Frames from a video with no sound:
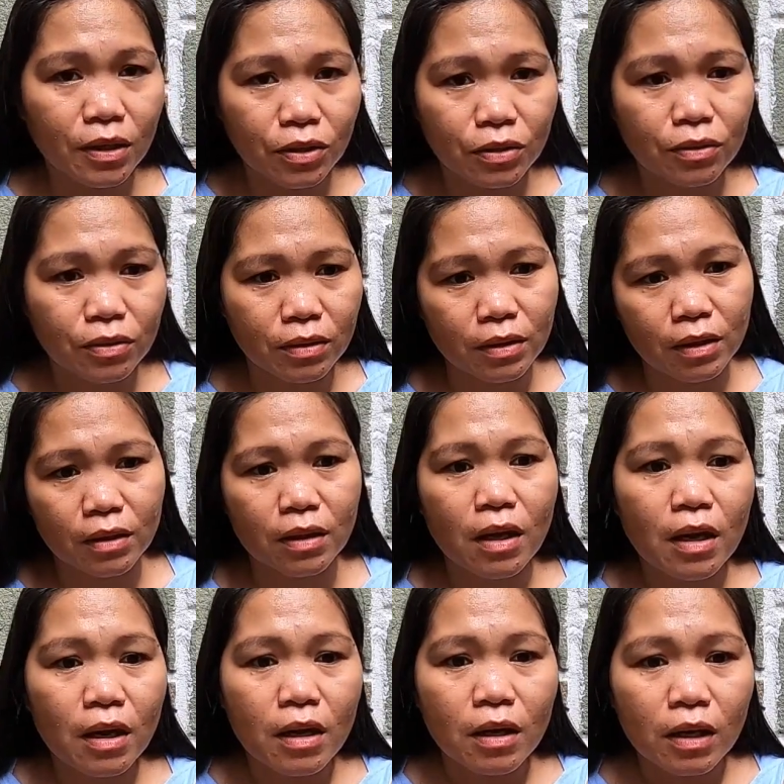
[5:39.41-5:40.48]
As she said
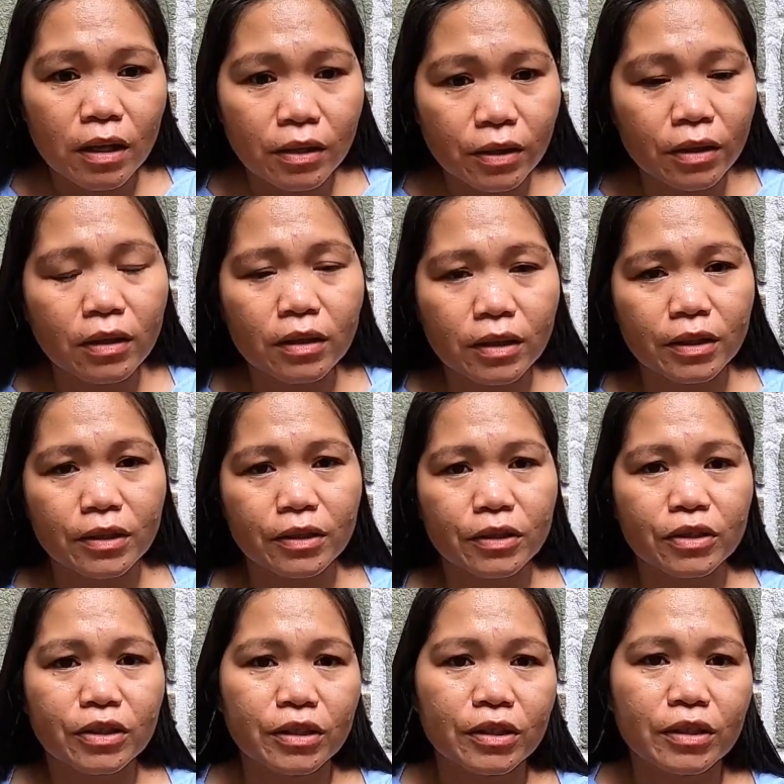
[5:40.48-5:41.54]

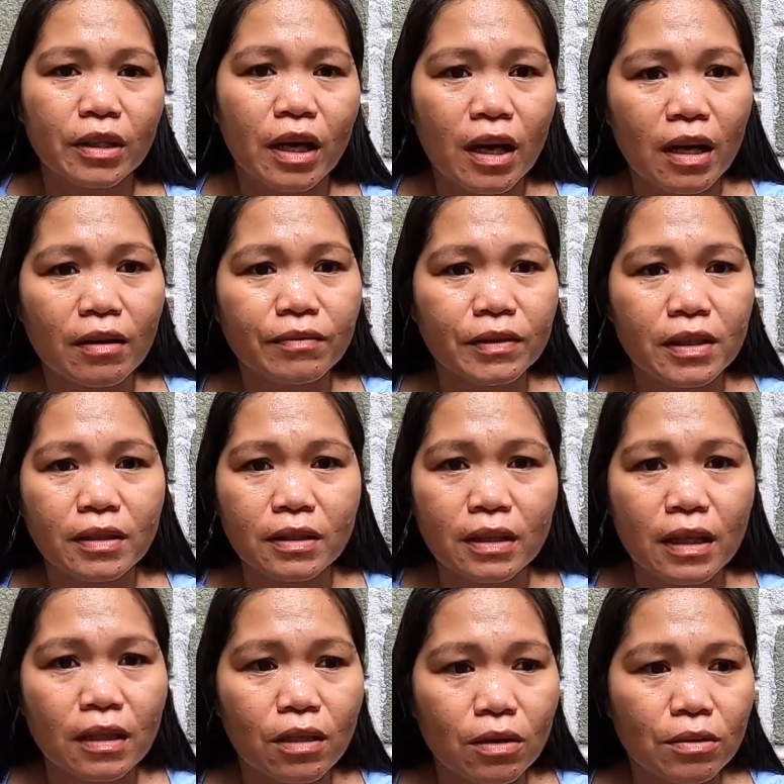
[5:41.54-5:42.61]
earlier, she have the
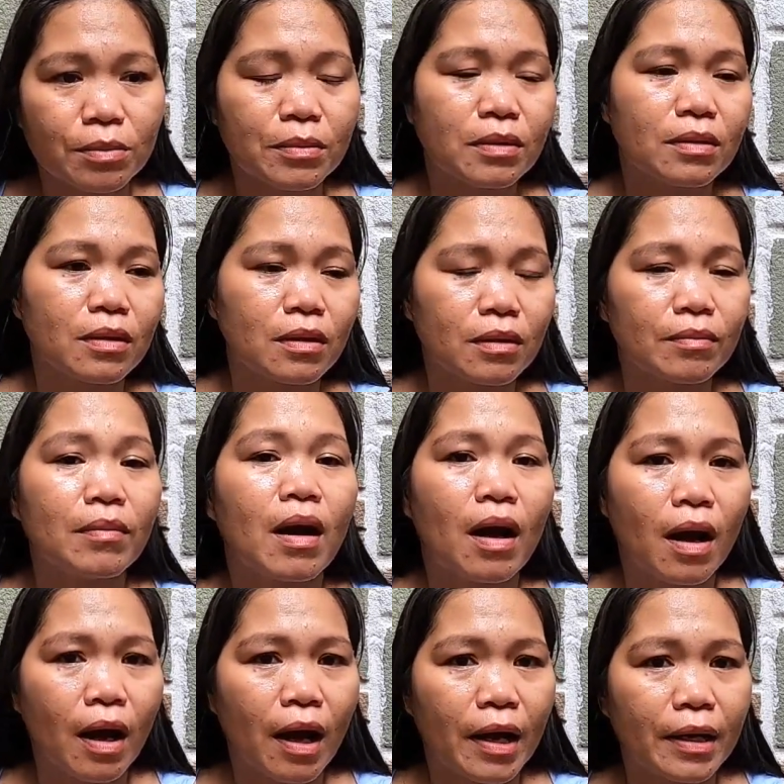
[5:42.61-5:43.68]
symptoms of
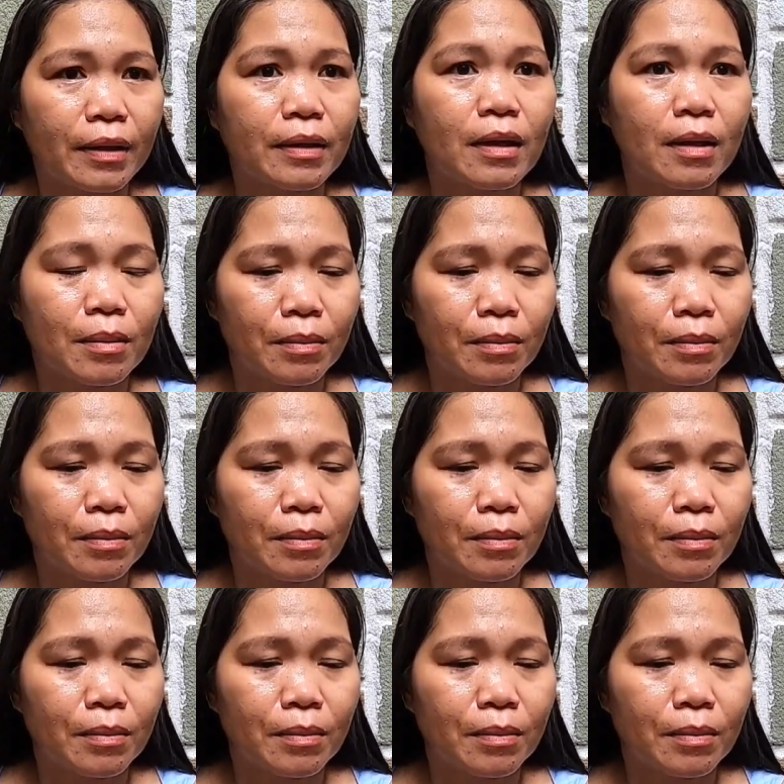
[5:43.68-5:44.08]
high